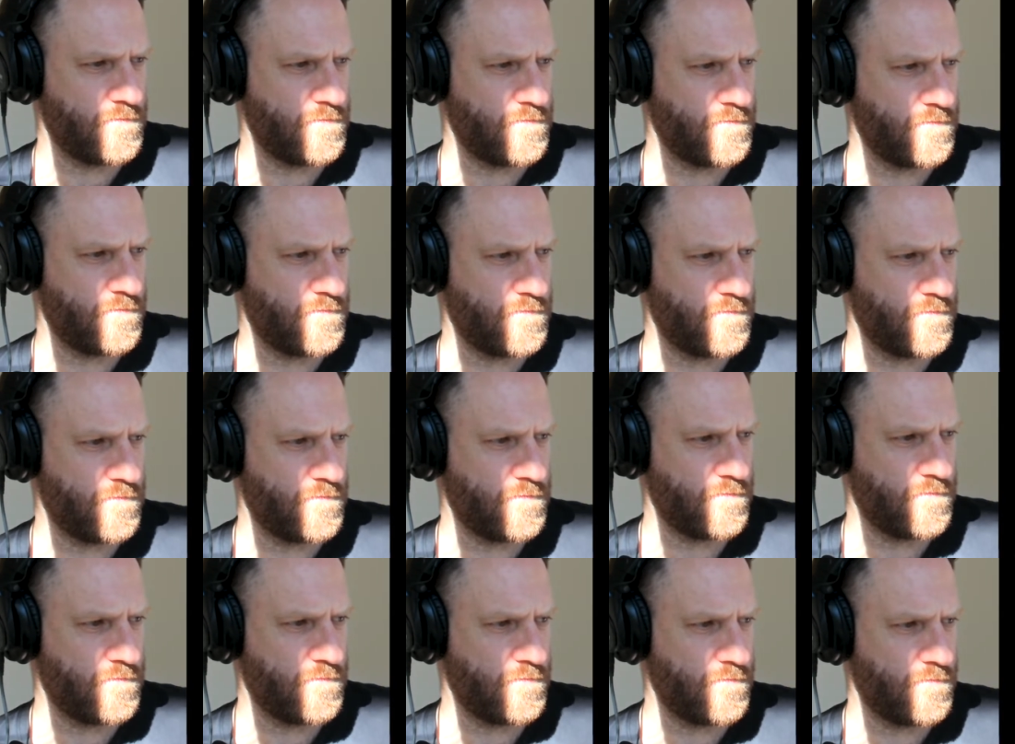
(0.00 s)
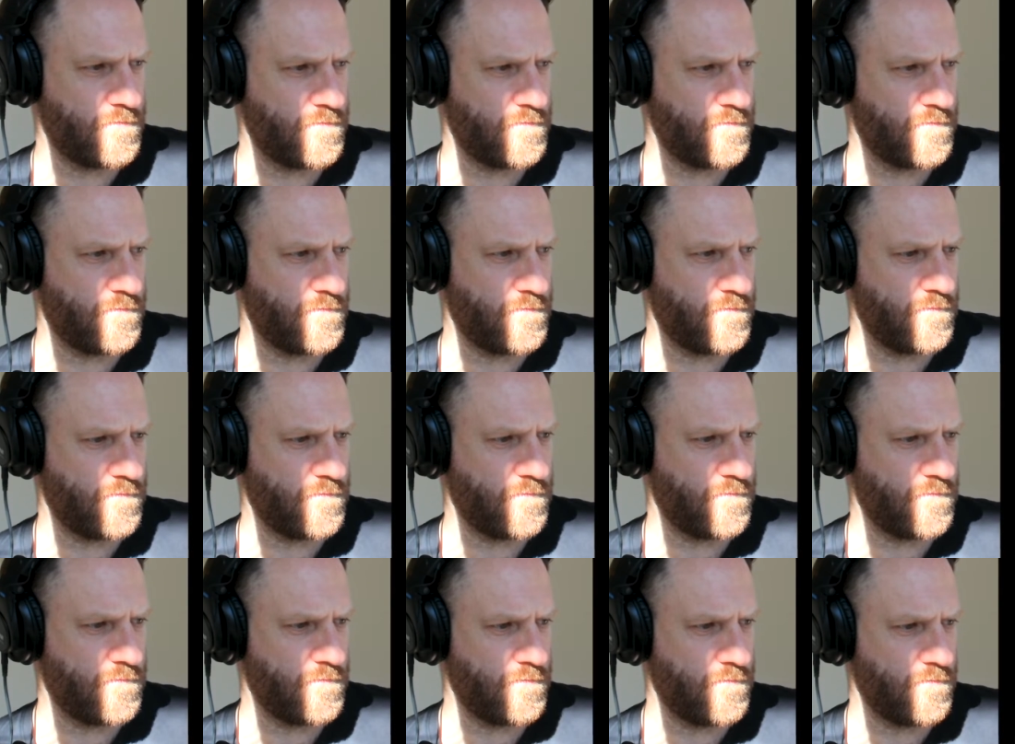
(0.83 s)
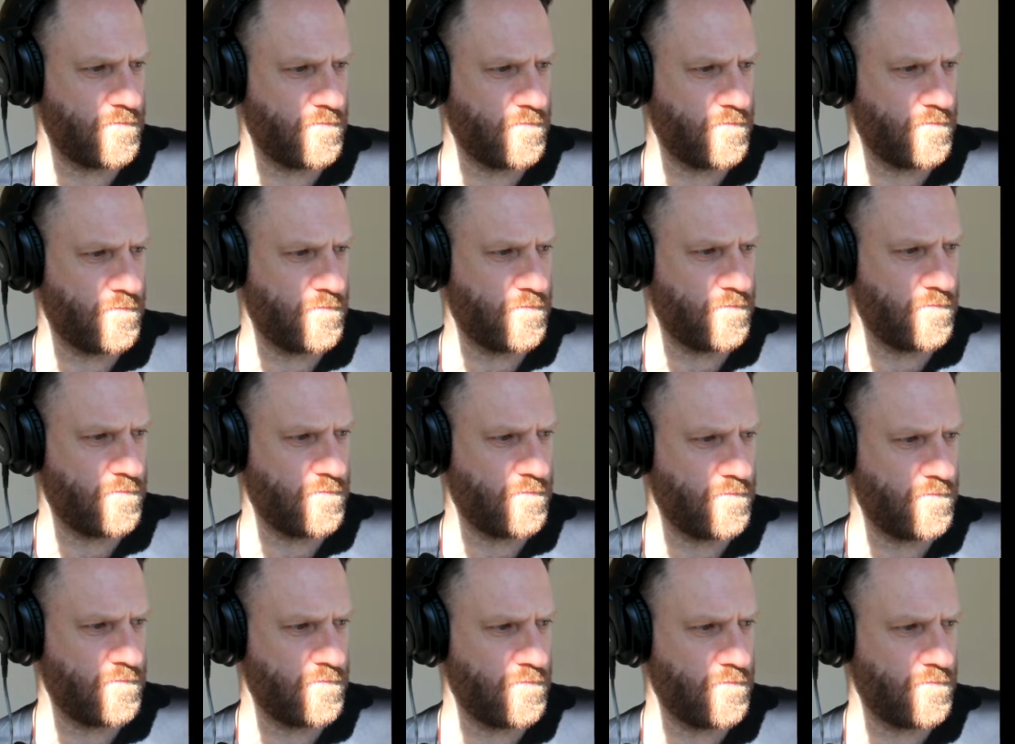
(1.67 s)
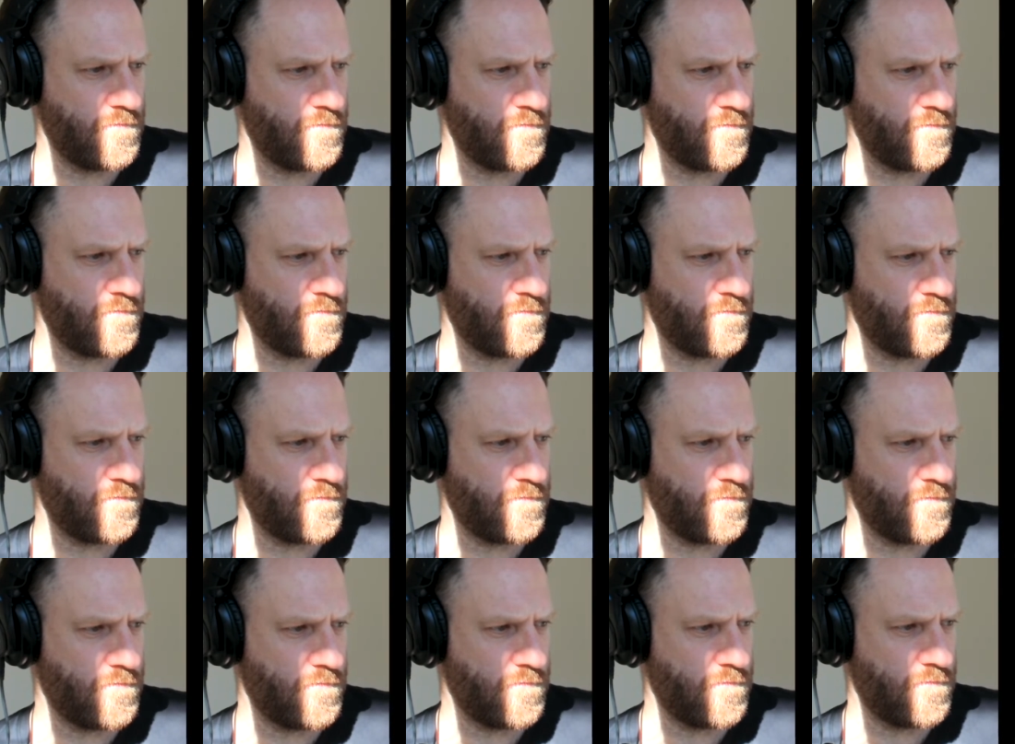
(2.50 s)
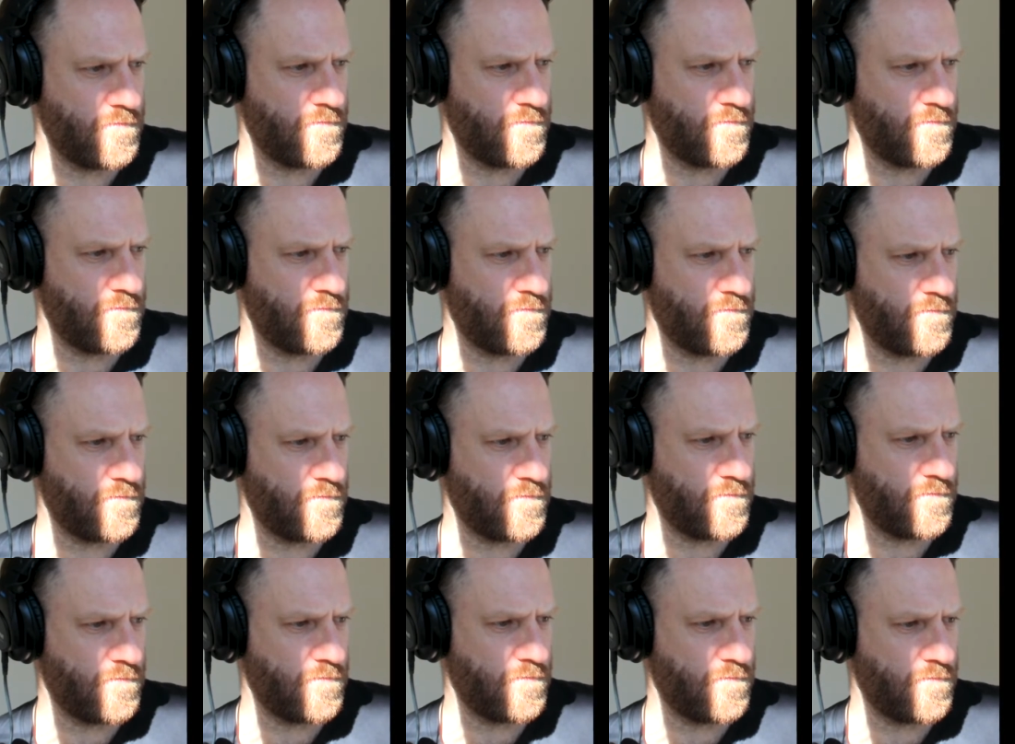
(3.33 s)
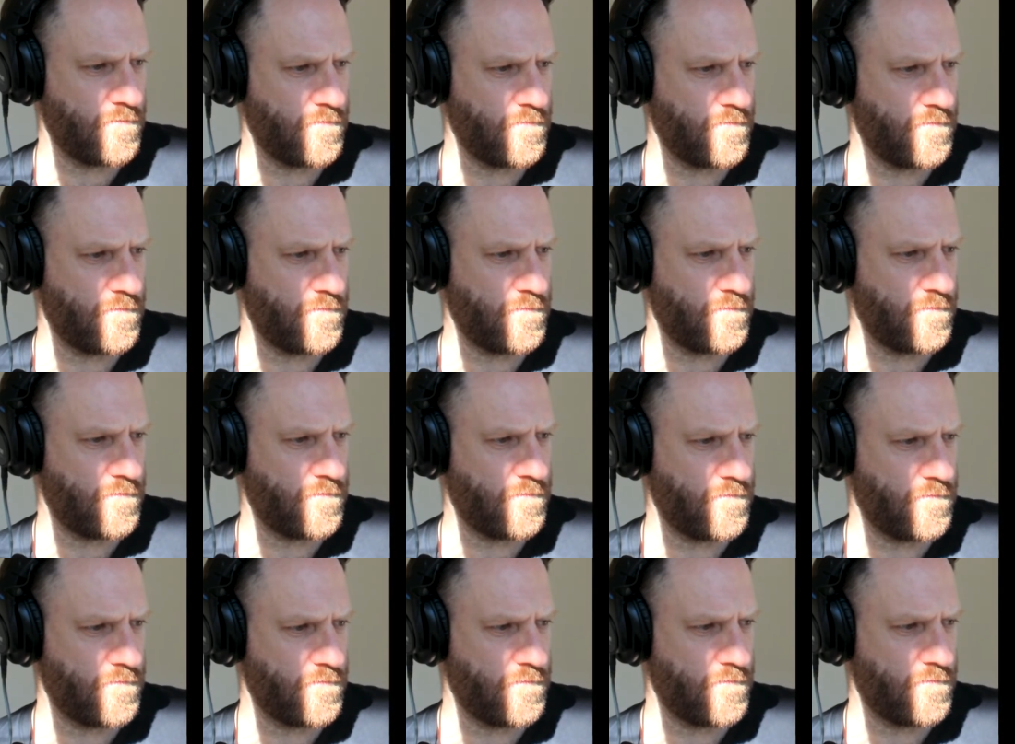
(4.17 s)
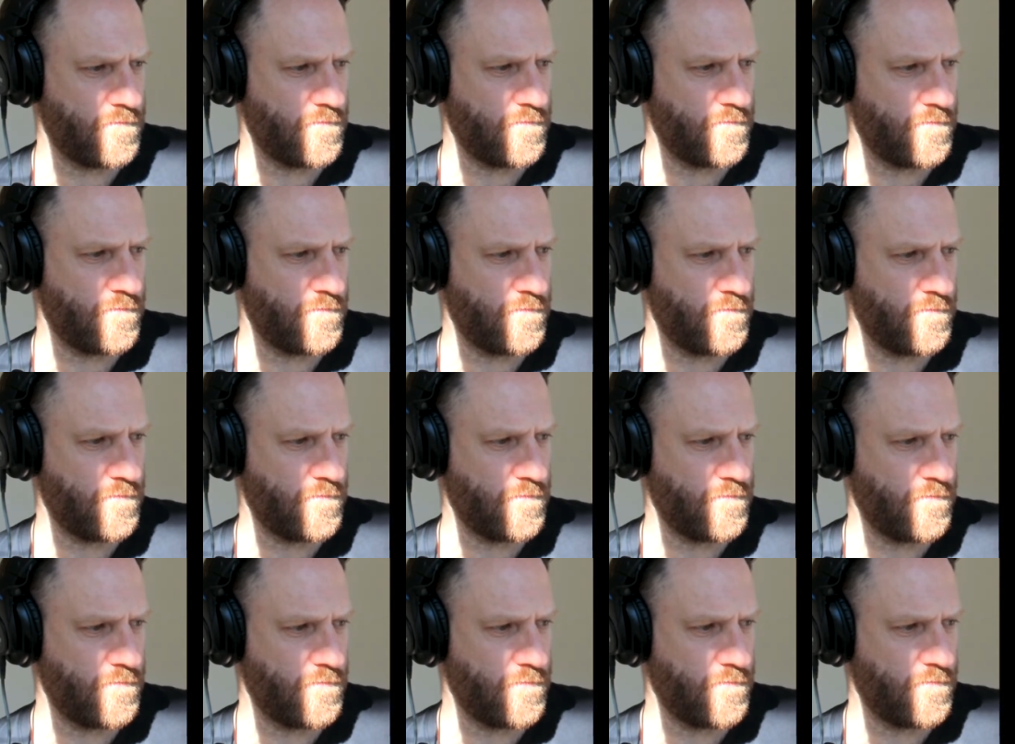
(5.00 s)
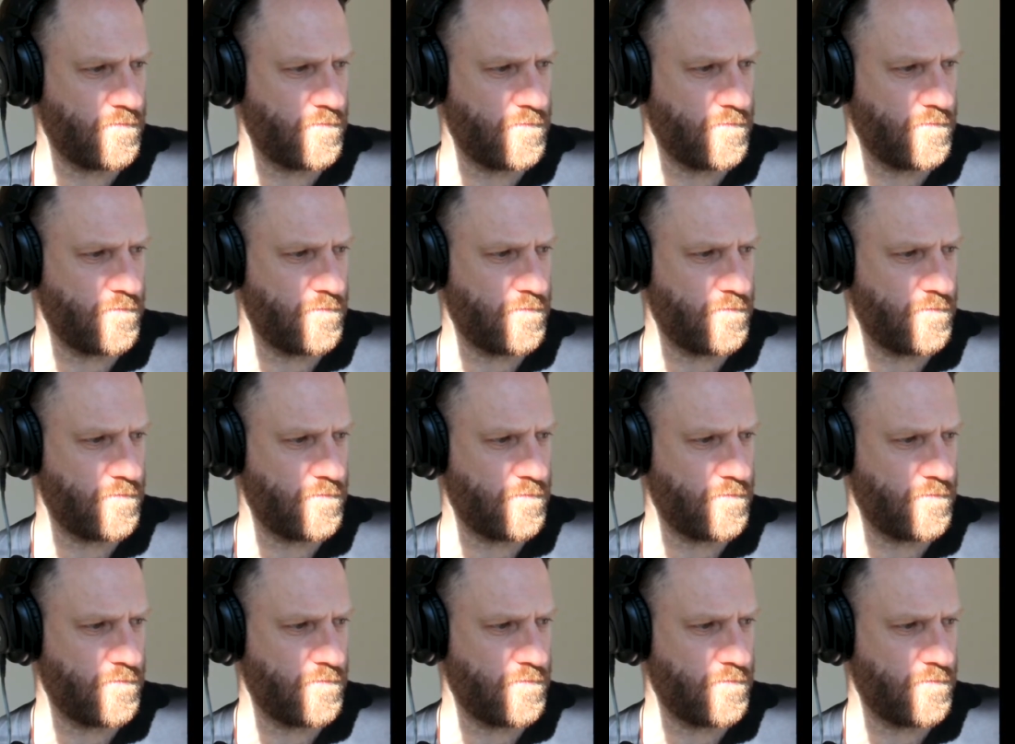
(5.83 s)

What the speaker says: [no speech]